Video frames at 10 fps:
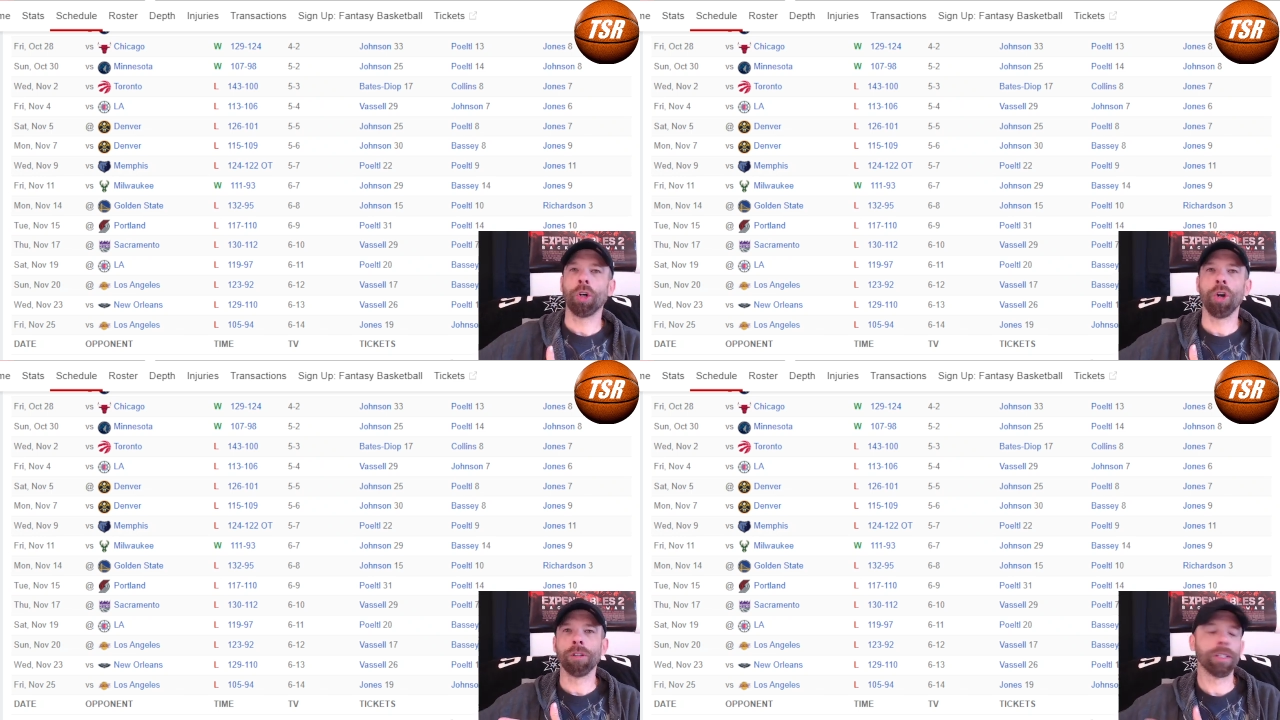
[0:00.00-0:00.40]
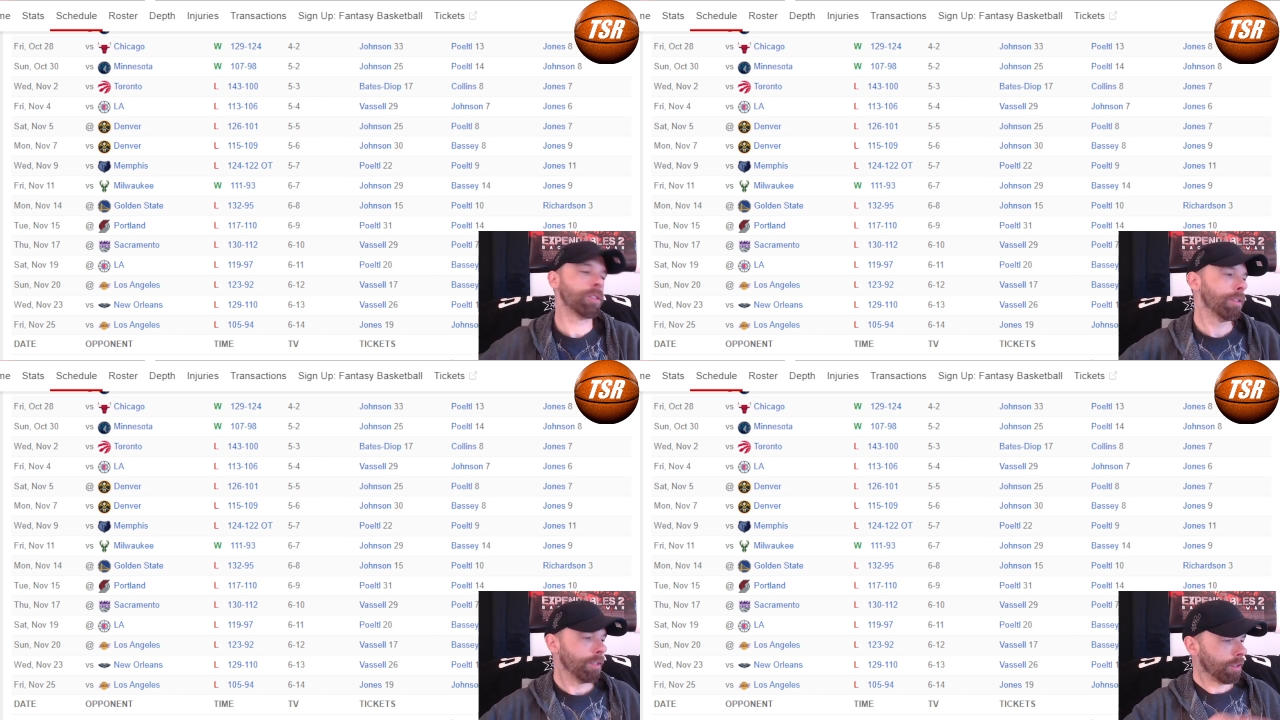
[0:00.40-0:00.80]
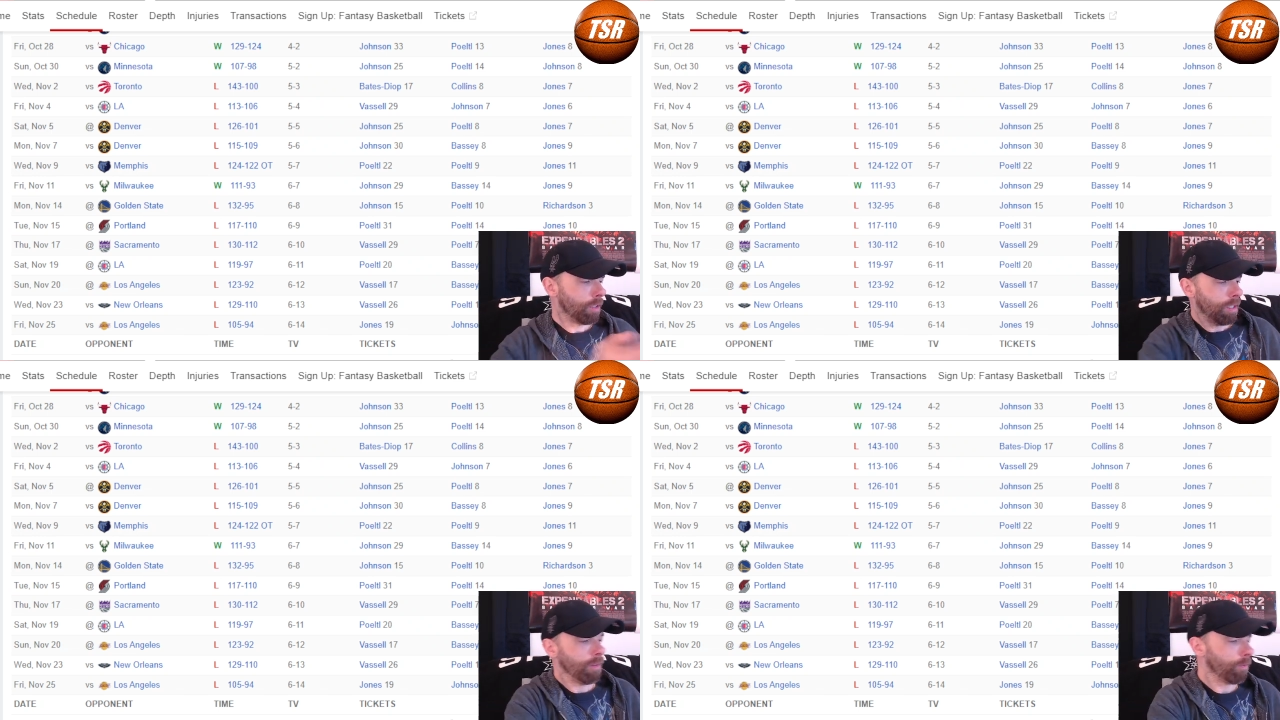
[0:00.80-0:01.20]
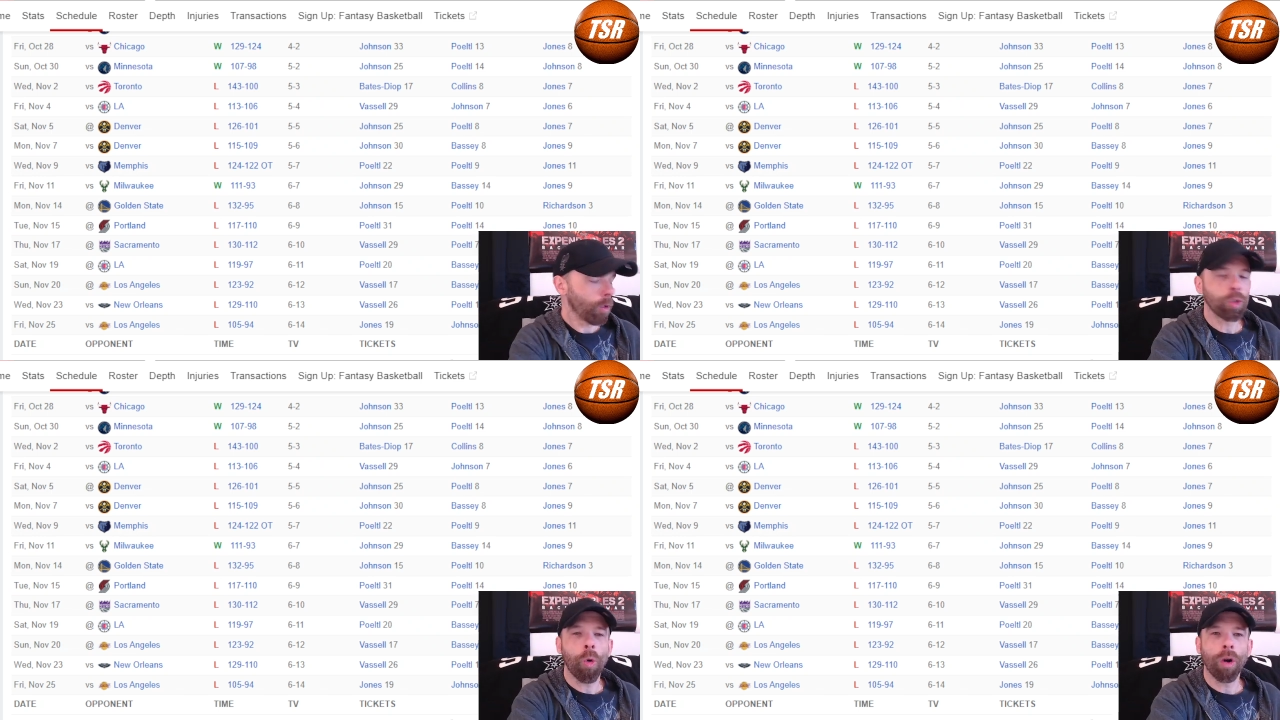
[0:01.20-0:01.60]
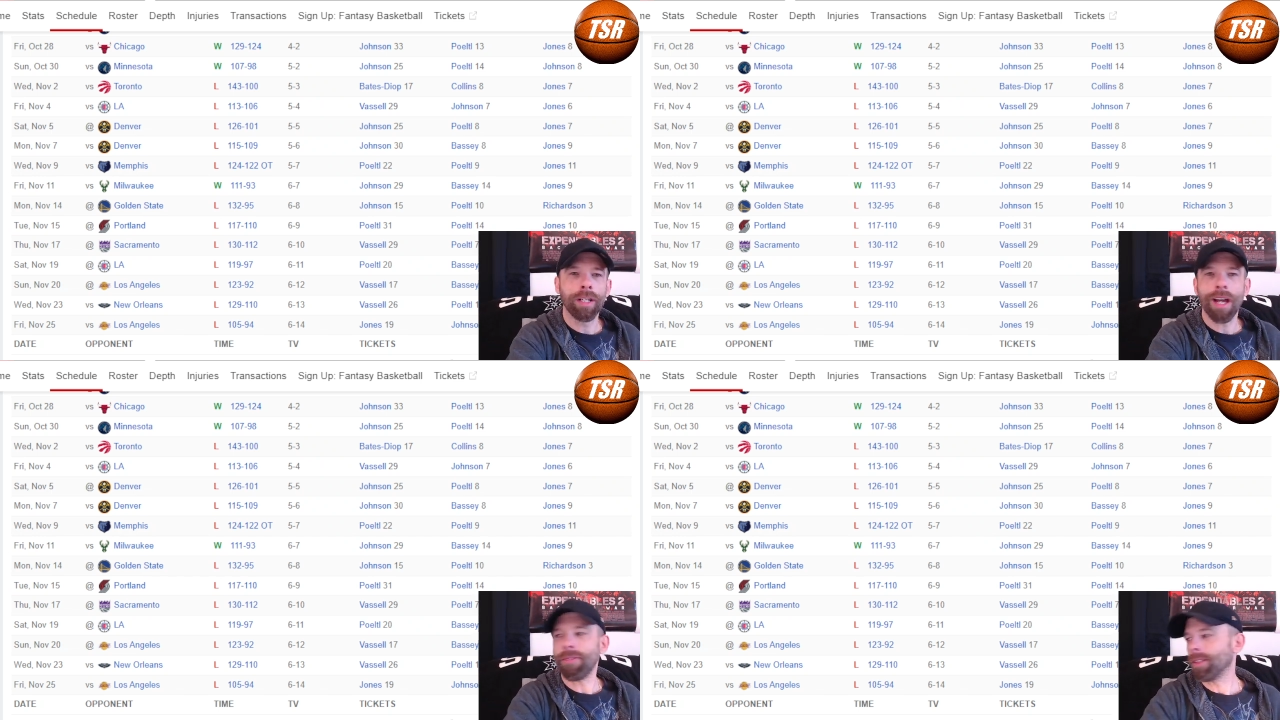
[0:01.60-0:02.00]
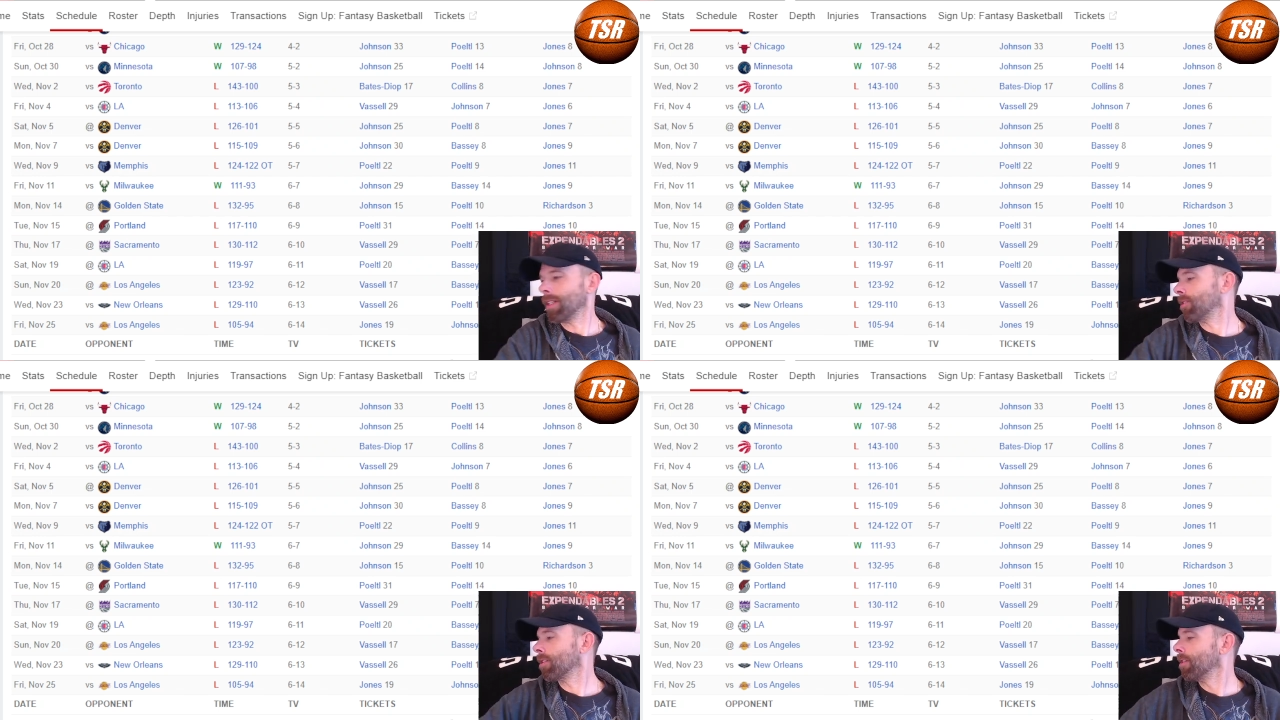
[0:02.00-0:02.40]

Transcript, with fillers: turnovers, first quarter deficits,